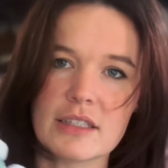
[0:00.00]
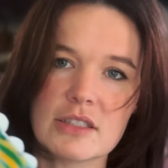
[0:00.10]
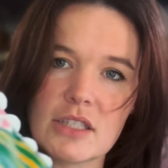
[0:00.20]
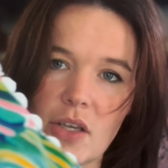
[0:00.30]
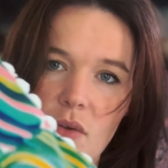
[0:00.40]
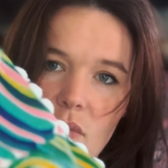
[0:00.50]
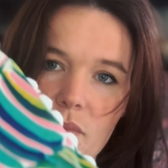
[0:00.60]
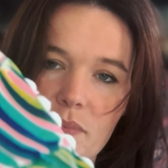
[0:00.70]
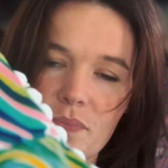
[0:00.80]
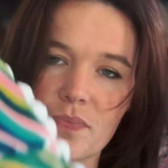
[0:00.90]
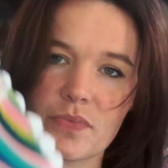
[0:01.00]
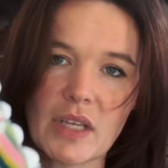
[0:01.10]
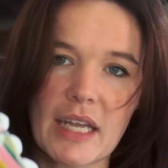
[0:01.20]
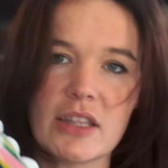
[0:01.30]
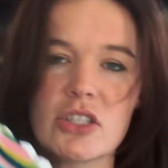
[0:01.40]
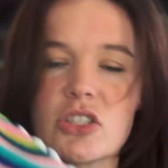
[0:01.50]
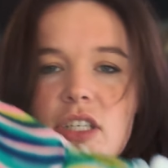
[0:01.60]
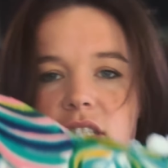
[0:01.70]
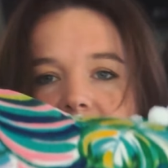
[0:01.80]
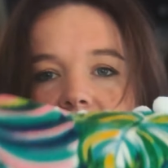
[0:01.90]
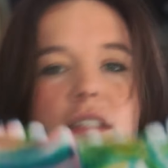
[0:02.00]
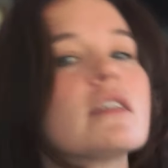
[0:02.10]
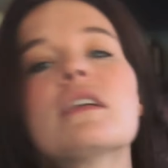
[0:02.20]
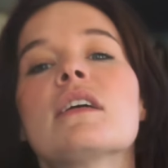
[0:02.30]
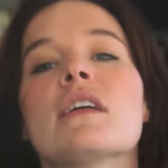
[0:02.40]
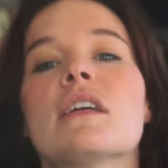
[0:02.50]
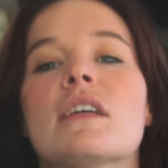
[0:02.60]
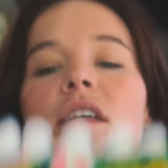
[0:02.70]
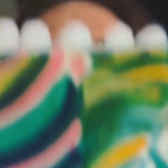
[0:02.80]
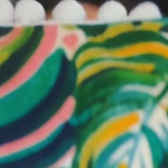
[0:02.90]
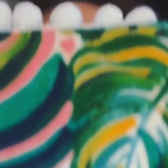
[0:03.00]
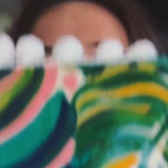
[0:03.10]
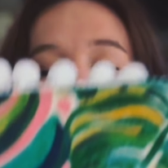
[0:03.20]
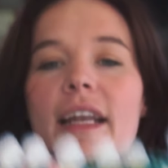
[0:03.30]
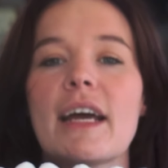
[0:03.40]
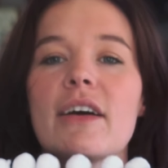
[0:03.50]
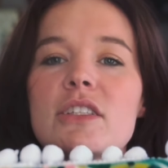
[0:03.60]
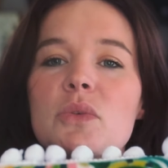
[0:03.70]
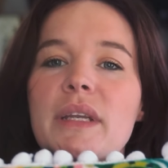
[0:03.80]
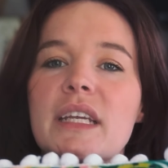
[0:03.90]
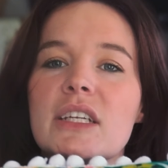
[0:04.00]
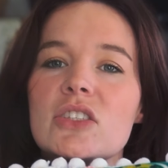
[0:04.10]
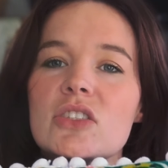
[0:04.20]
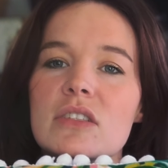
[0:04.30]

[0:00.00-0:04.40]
So, and they're just, I cut out a 20-inch